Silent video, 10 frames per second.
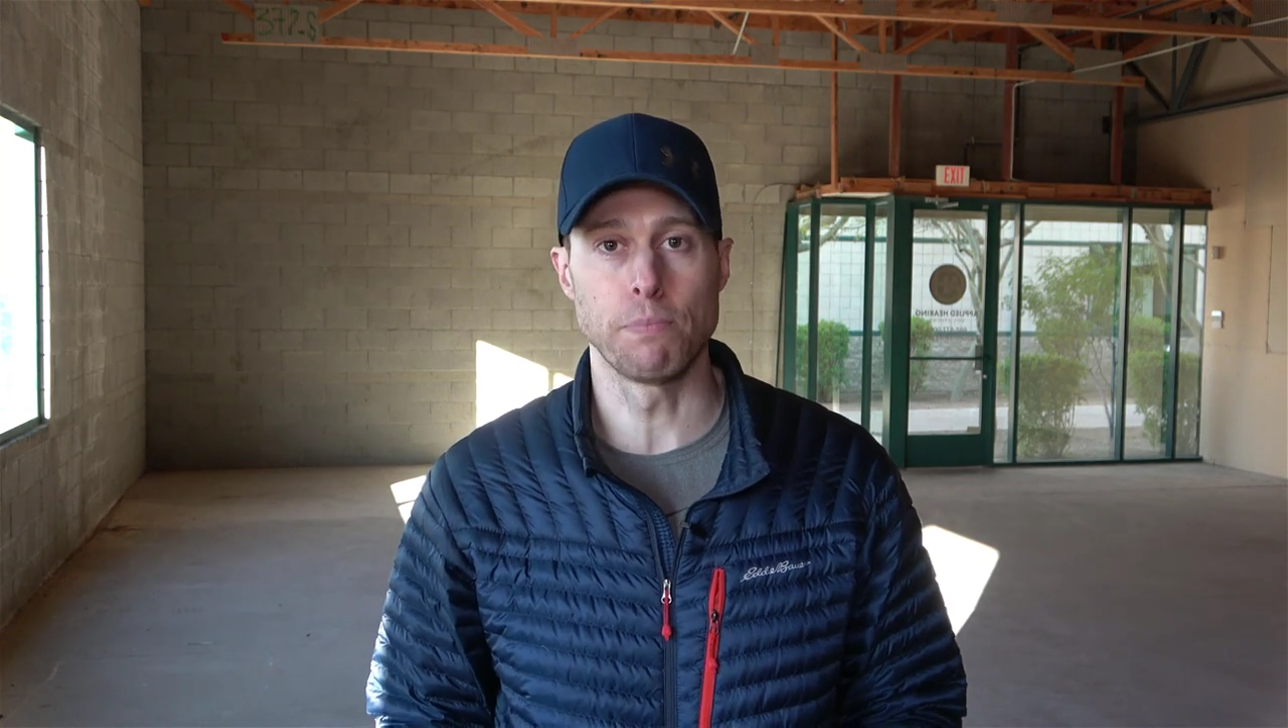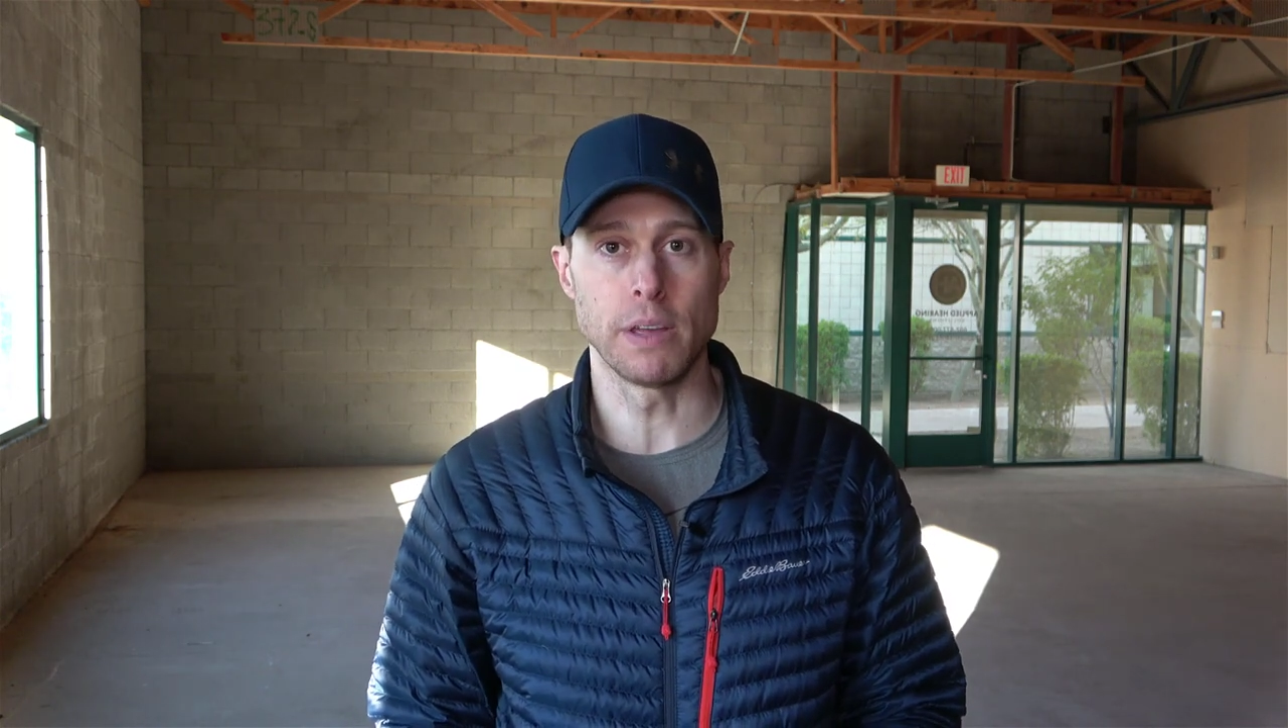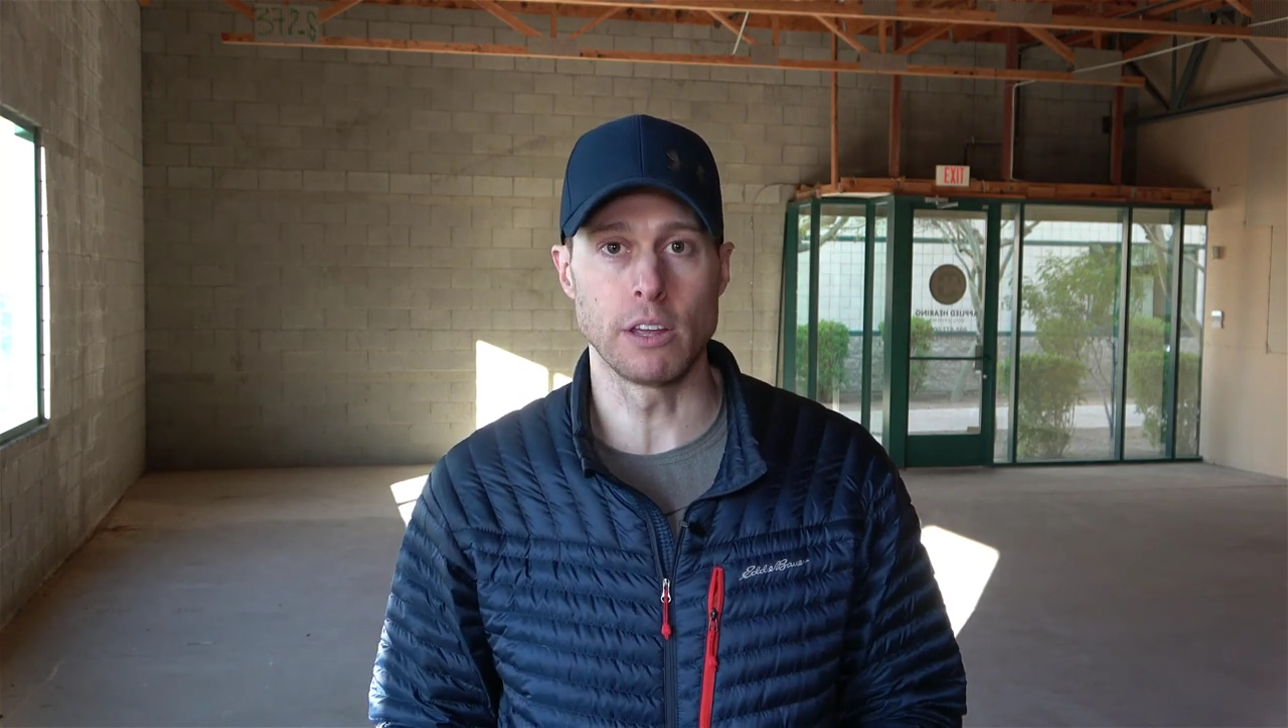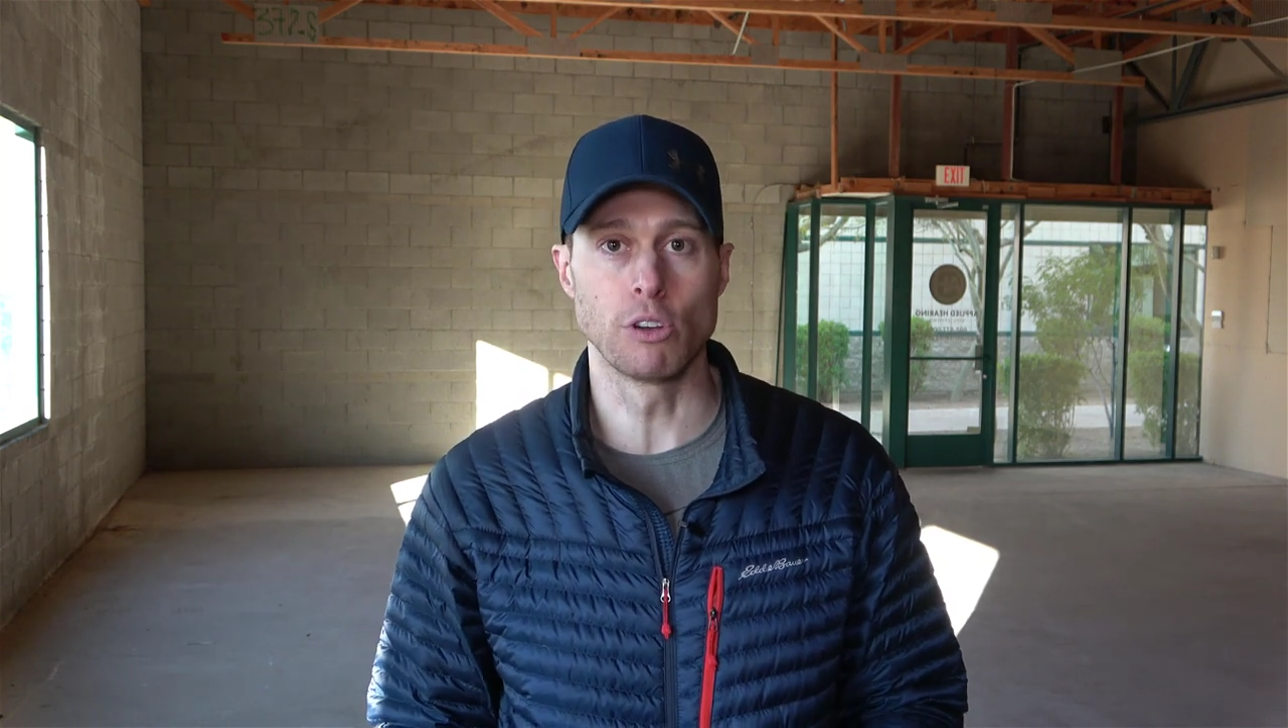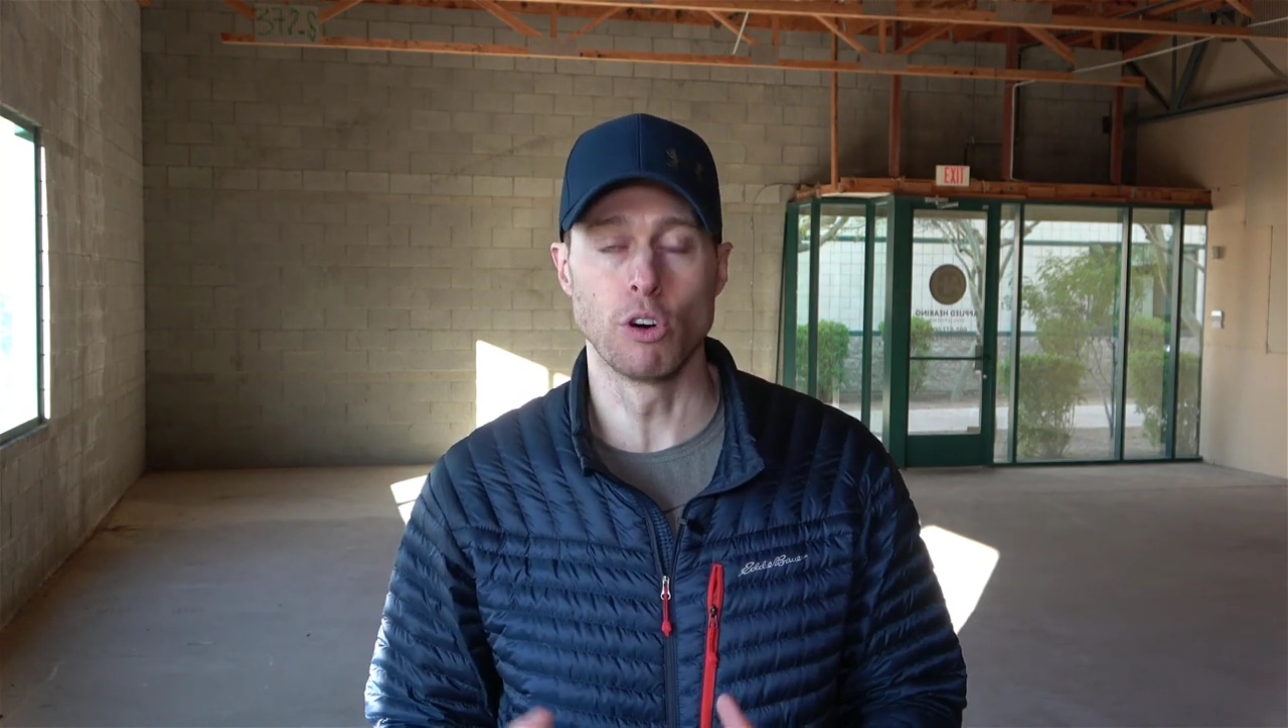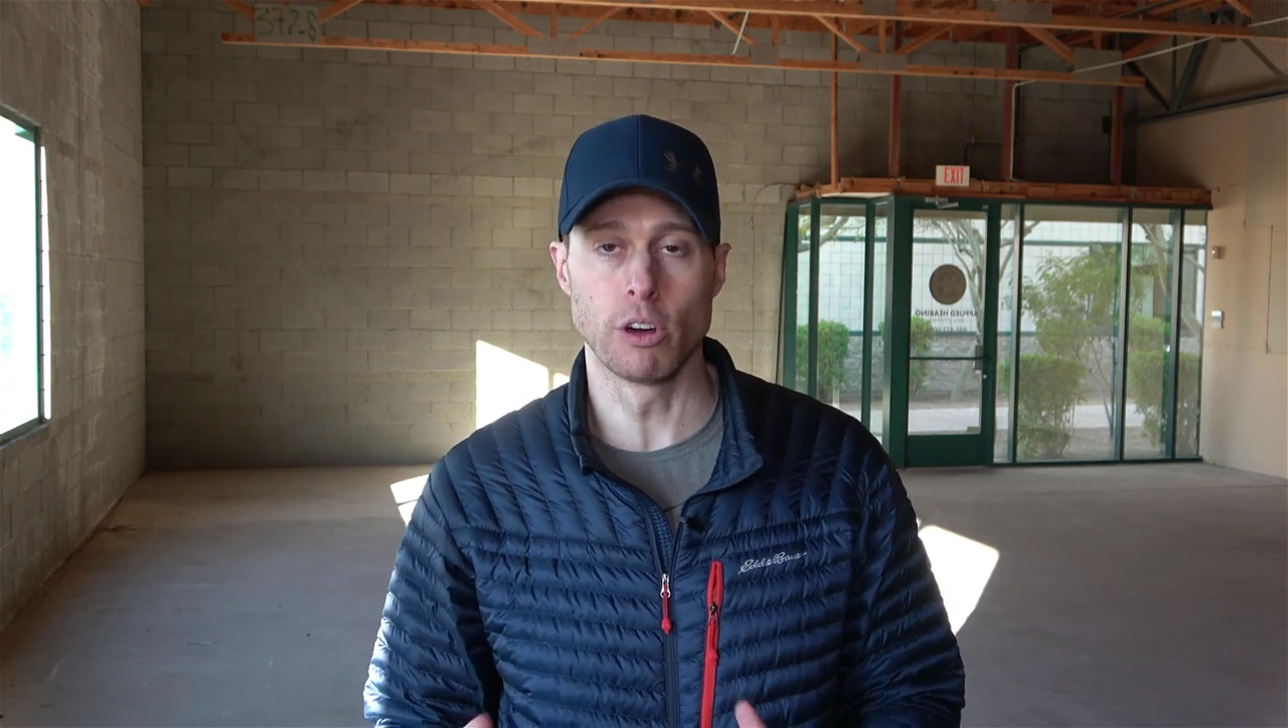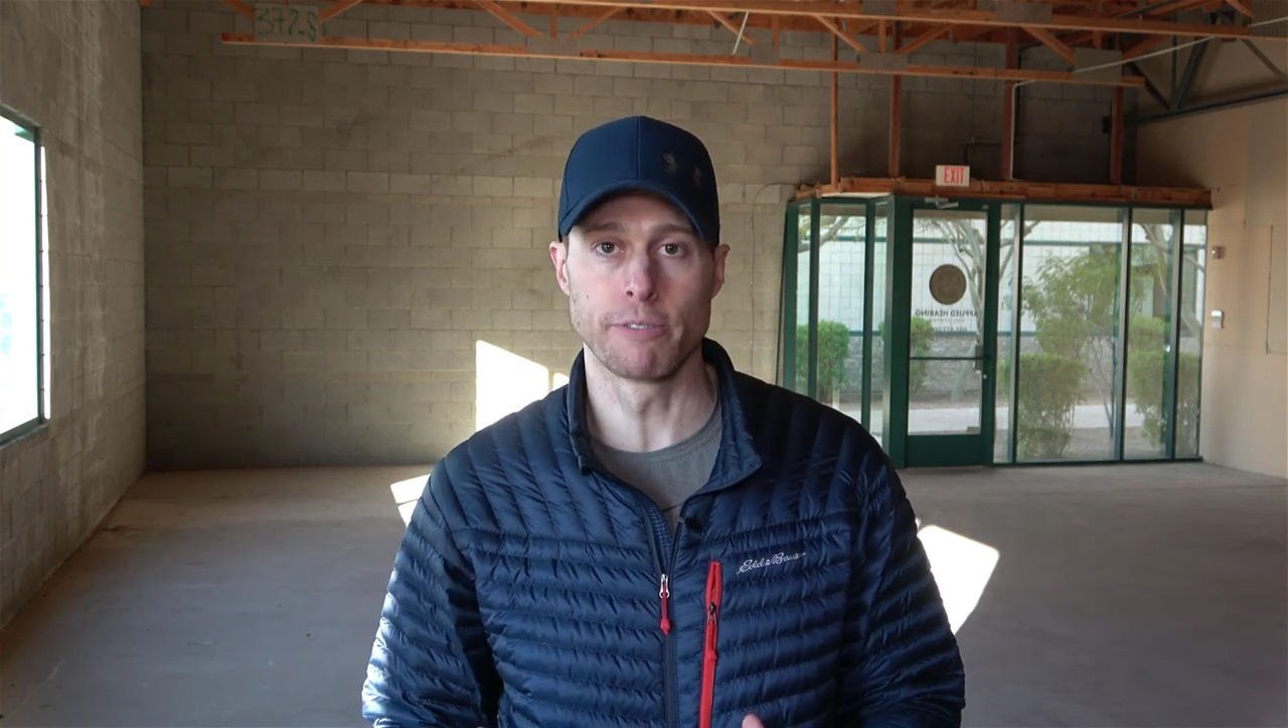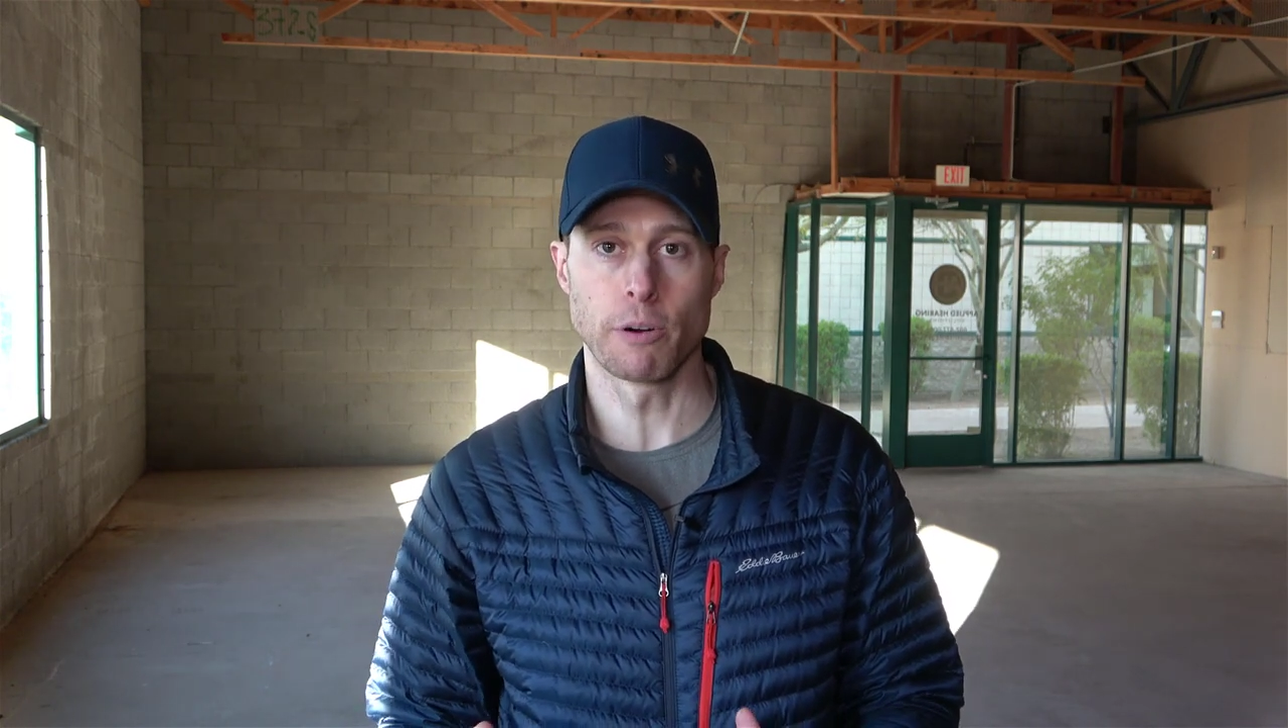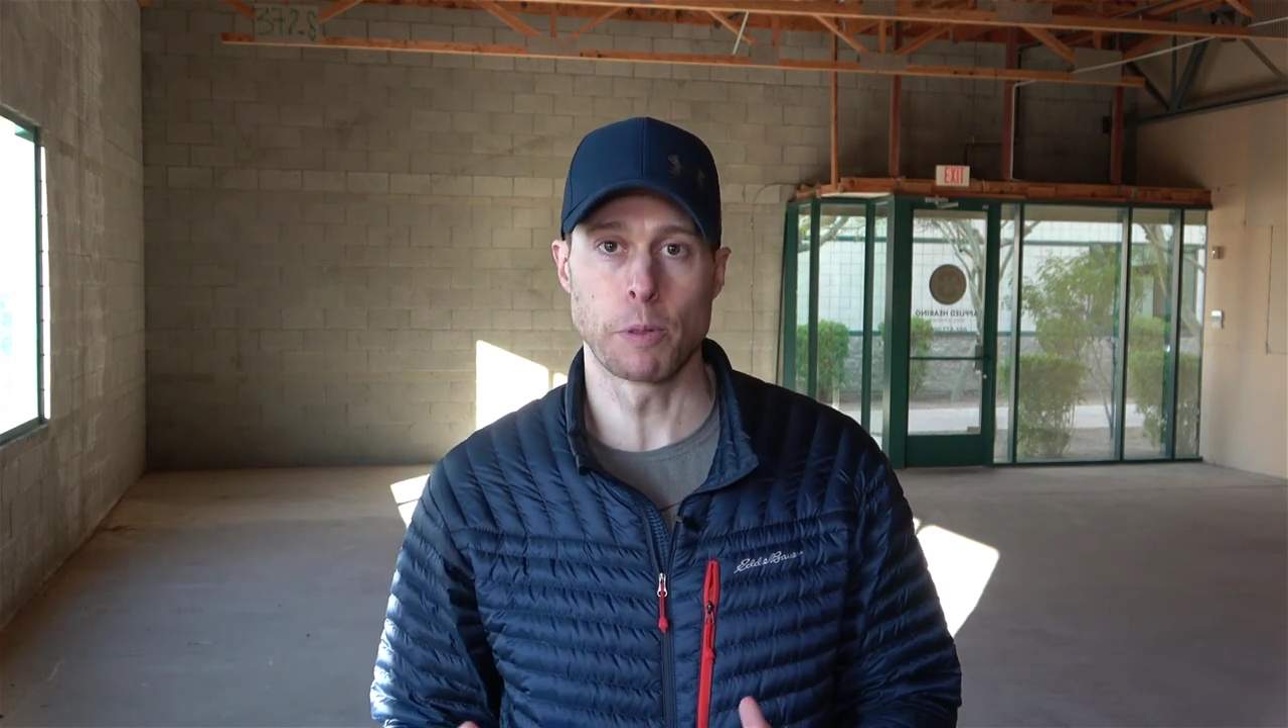be good for